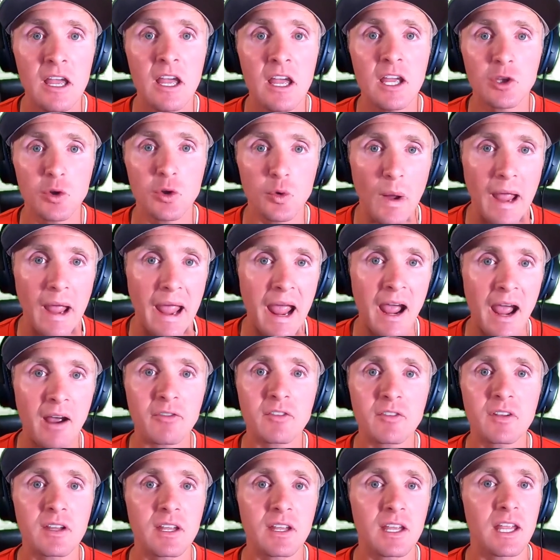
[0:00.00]
You have
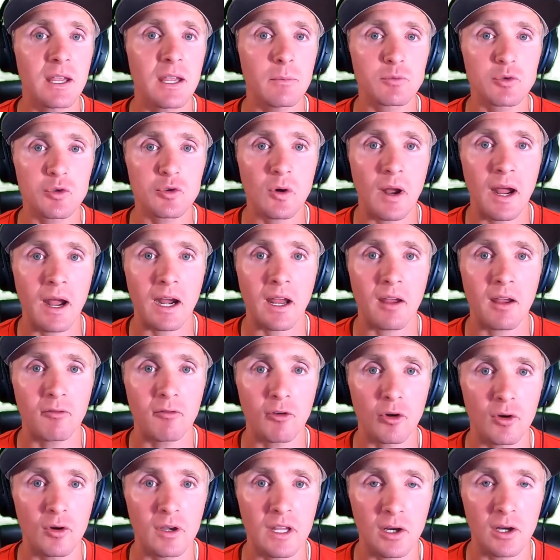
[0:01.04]
to keep track of
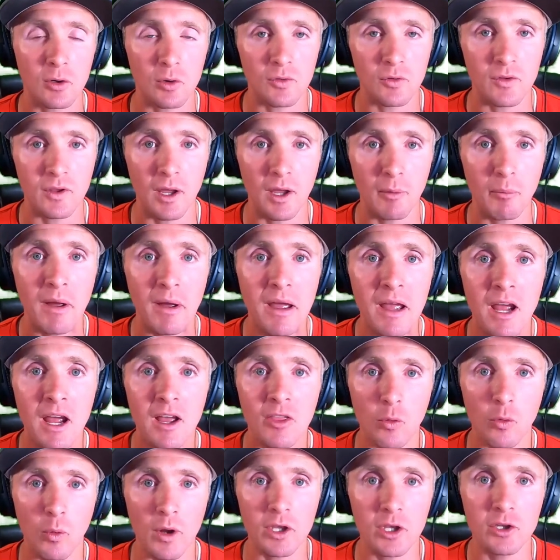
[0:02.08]
your needle tip.
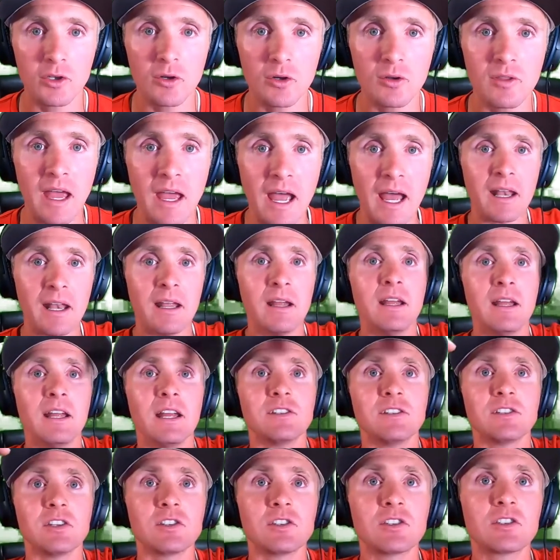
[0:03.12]
The way you do that
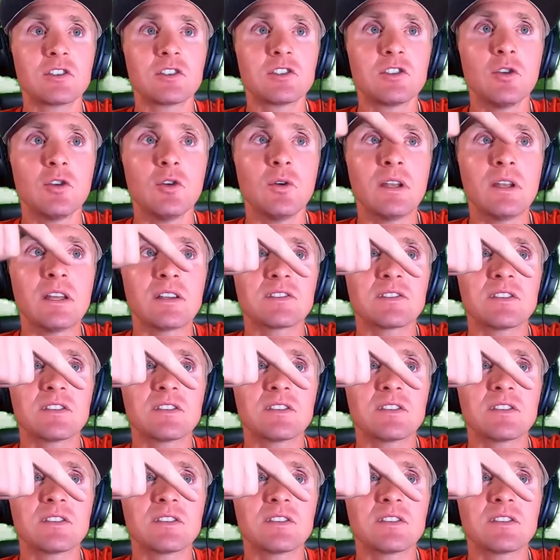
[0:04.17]
is, as soon as